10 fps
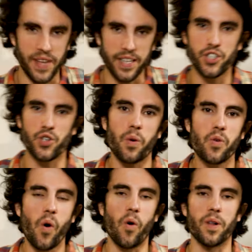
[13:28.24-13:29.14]
that is your
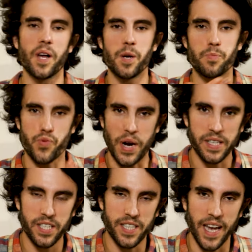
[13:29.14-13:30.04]
goal.
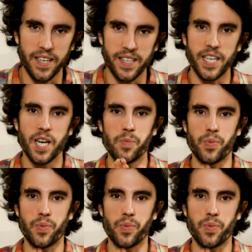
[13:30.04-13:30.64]
Practice daily